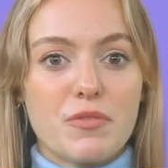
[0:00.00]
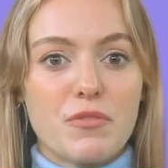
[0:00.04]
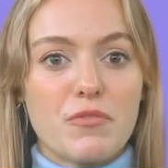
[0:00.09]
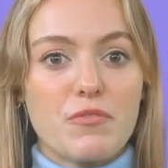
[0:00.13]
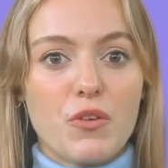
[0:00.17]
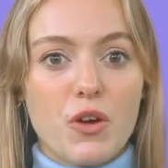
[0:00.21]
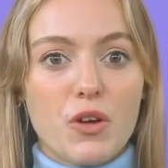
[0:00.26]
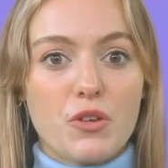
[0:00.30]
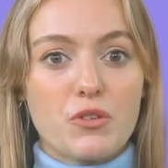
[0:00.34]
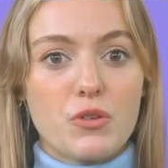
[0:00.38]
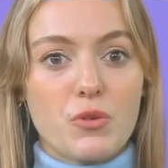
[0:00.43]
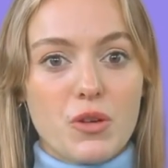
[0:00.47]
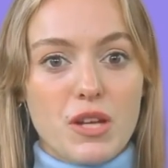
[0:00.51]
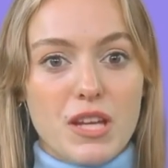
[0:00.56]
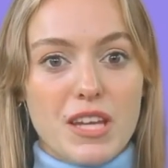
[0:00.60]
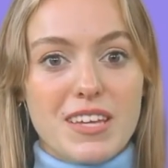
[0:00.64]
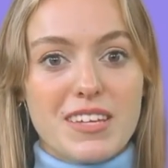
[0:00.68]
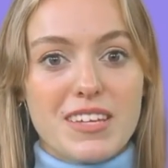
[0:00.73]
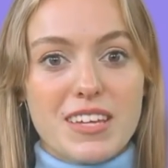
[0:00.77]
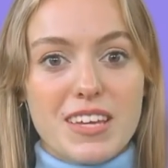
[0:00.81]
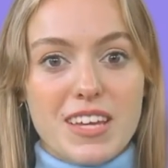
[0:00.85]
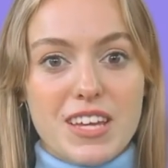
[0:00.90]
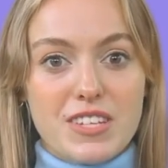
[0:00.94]
Rotary
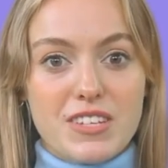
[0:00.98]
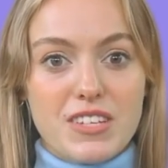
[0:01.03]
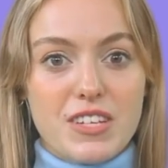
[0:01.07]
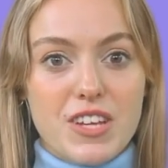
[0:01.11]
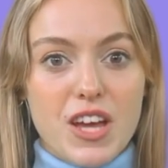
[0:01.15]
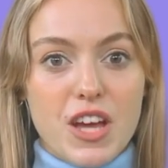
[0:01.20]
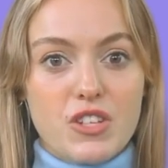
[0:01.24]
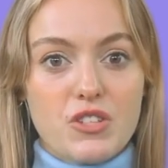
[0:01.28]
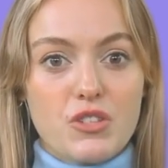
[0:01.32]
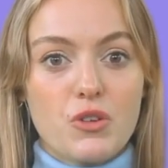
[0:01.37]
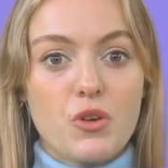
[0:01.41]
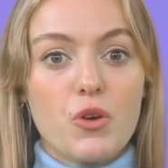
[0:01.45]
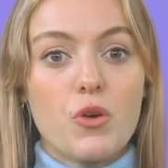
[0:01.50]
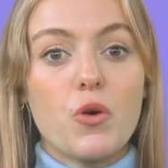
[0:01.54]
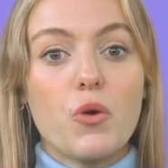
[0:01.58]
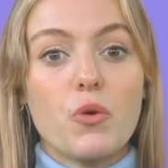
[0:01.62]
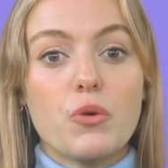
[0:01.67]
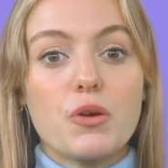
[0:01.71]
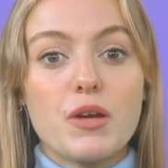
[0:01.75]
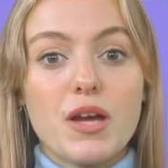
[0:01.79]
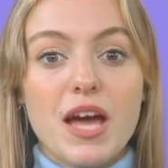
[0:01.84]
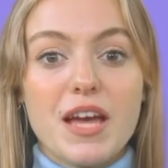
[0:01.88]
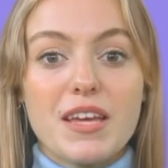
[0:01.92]
is an international
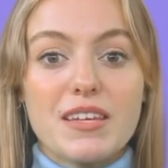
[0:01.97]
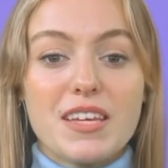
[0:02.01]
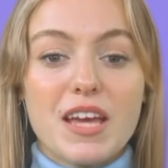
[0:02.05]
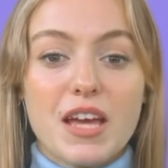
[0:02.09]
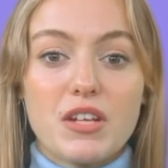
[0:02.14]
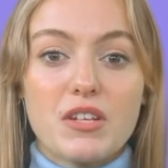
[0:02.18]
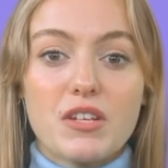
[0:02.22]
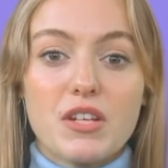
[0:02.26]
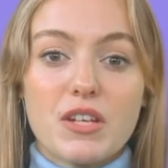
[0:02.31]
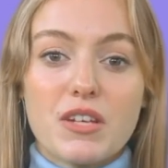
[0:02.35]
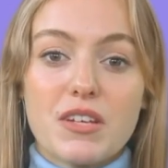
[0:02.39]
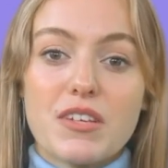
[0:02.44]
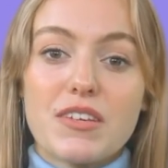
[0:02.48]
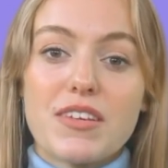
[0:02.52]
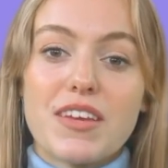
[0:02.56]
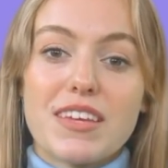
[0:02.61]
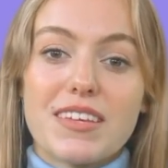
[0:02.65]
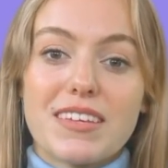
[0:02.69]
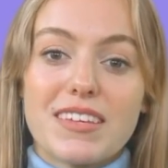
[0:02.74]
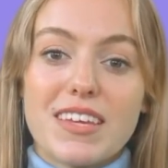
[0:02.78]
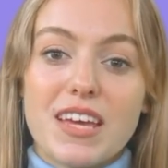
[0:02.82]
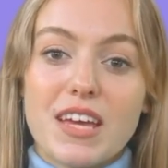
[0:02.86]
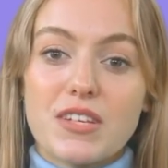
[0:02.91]
organization
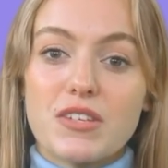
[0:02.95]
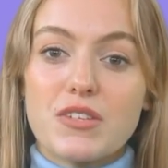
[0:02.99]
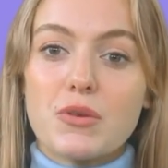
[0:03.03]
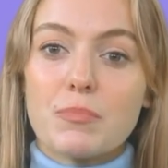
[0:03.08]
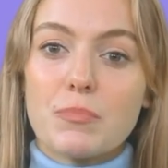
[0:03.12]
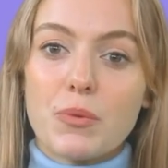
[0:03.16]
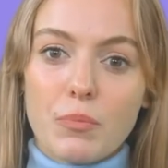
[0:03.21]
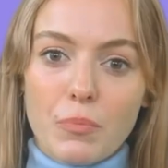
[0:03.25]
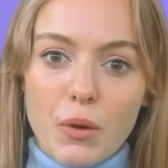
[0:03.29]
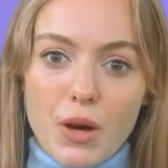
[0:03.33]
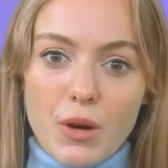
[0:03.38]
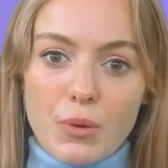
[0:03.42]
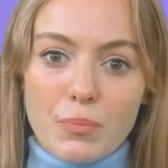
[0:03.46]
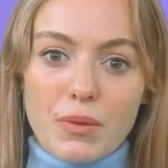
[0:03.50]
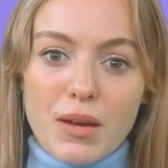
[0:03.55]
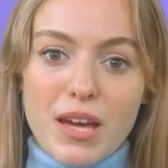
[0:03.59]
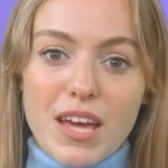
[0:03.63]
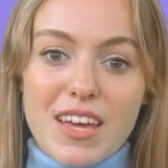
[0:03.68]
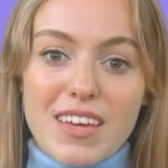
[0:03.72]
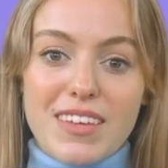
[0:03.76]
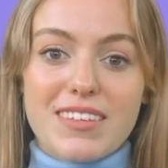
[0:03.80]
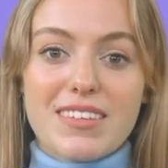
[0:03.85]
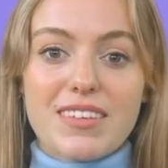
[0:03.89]
that seeks to promote
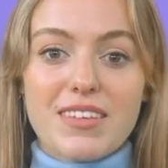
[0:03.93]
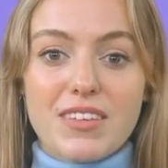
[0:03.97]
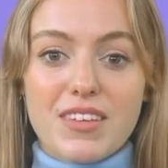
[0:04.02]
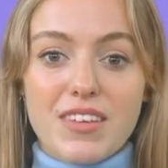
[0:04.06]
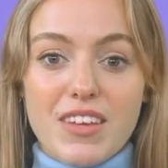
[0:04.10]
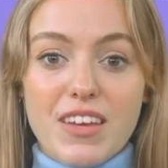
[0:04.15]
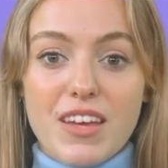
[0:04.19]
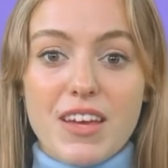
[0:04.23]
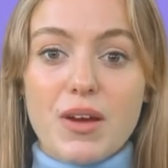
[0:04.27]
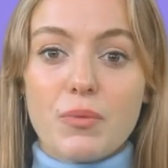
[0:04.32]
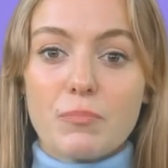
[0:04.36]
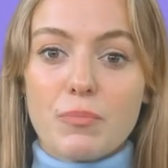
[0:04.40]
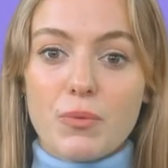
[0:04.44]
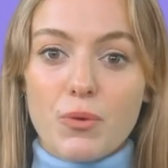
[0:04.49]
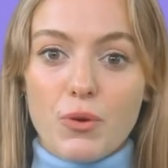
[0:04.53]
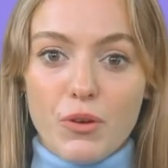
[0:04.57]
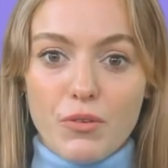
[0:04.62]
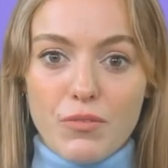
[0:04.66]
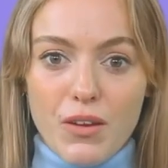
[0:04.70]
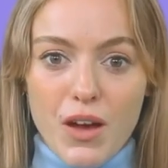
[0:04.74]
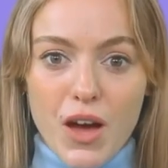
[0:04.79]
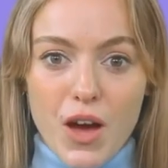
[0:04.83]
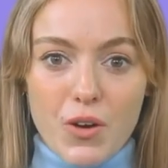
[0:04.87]
peace,
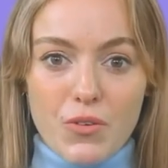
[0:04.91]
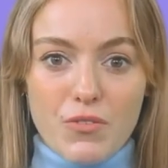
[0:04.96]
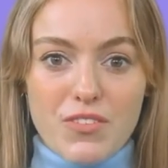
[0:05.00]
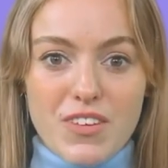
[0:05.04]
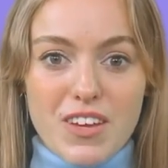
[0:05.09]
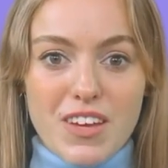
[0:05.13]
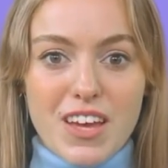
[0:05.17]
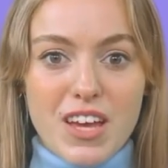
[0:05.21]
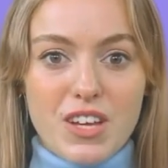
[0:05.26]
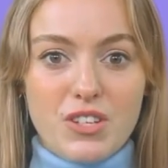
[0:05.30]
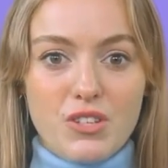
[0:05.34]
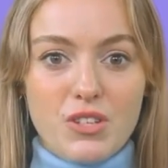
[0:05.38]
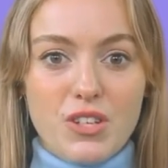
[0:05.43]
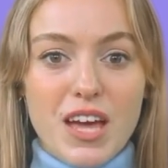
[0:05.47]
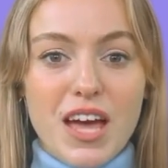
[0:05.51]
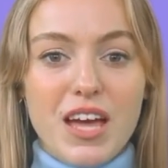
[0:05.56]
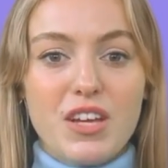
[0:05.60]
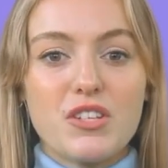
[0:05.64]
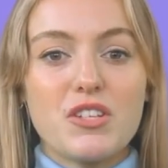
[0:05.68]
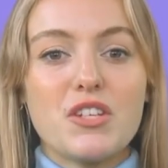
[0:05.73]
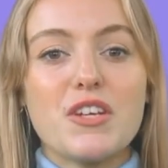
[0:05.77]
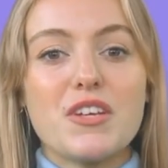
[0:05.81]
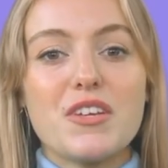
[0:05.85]
improve health and
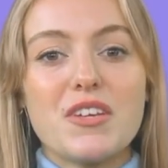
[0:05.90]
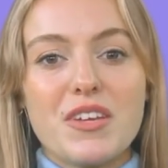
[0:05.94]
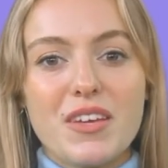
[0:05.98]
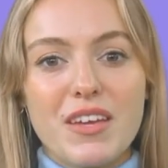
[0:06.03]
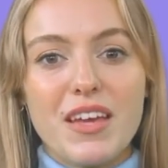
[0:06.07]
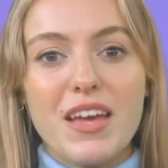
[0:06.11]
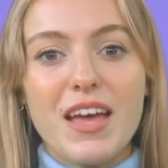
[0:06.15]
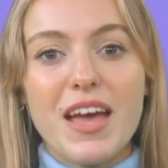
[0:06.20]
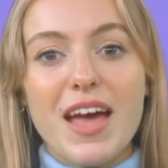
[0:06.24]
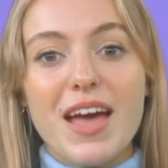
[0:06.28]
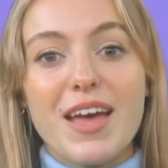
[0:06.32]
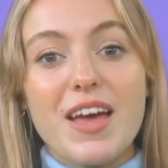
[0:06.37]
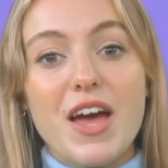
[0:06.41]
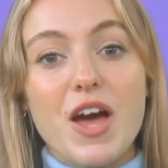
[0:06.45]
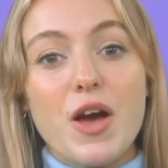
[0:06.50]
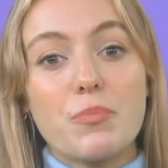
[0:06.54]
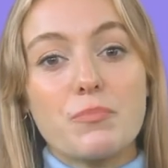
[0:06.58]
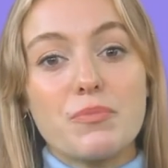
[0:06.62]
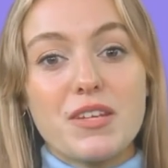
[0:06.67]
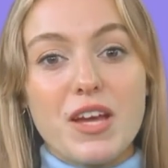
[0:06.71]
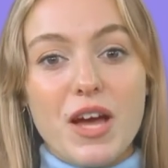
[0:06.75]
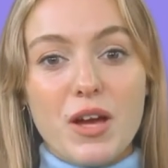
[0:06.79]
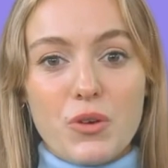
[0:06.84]
education, and
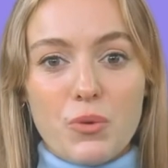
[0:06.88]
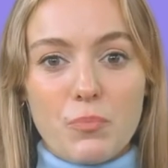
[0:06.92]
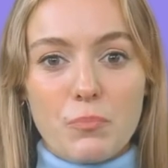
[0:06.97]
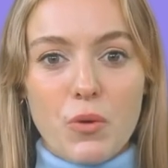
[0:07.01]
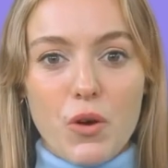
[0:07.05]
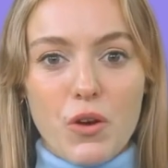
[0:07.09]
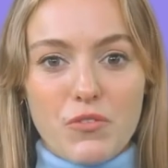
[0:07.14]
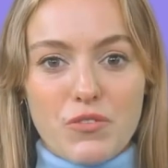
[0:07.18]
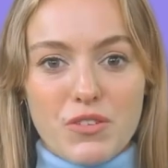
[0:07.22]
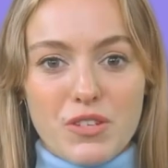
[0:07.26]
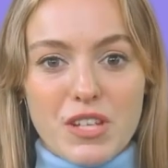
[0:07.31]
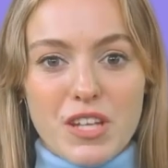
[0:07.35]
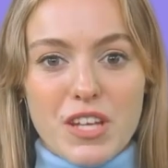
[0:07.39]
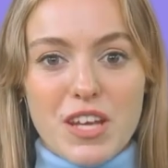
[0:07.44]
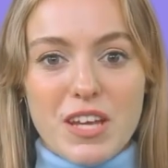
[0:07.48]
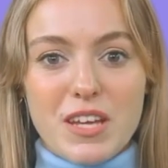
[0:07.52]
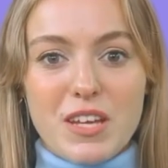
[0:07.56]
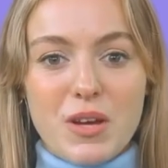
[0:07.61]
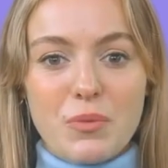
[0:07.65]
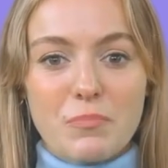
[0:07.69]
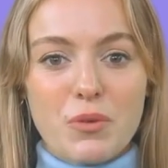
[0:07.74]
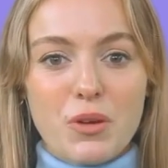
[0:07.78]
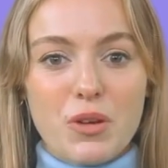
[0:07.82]
help tackle poverty
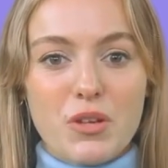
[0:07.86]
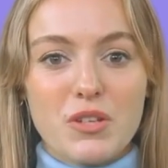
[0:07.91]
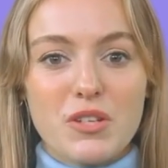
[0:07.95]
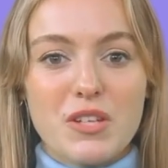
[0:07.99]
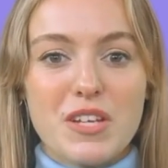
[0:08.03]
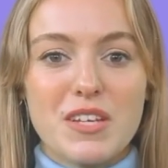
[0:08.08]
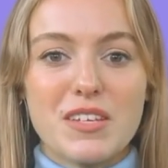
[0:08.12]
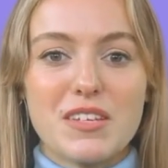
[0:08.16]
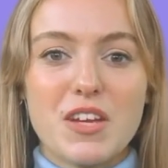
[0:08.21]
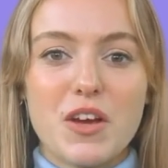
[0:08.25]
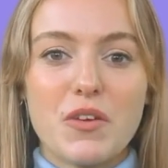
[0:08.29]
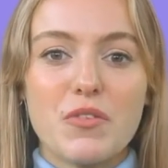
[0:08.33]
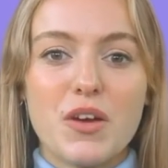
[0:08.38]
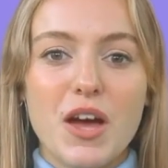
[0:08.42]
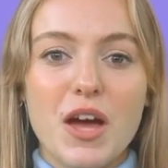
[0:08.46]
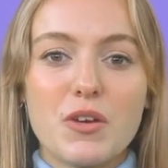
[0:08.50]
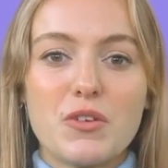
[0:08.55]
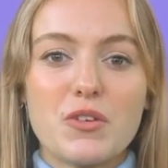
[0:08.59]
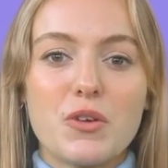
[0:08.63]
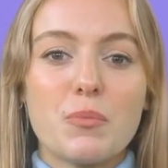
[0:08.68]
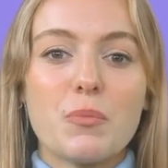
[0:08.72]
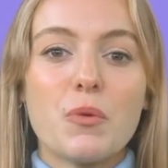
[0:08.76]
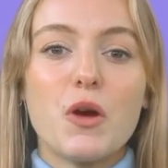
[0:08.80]
in communities
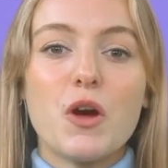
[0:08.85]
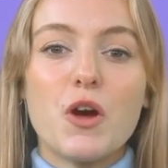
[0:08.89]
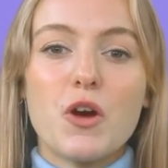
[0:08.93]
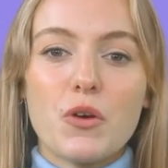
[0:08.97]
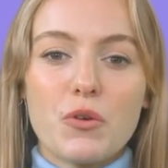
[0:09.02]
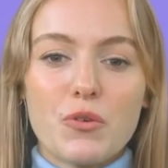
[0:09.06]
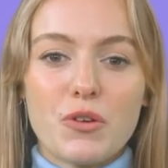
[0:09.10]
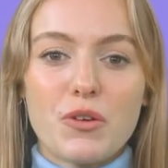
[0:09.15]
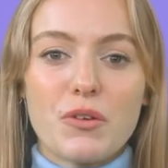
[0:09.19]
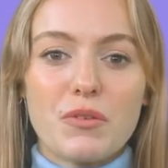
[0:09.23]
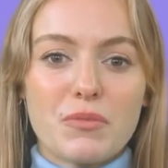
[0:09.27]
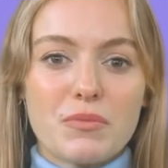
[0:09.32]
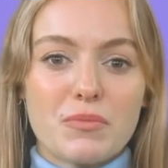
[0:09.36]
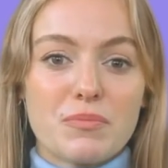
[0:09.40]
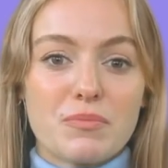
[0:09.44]
around the world.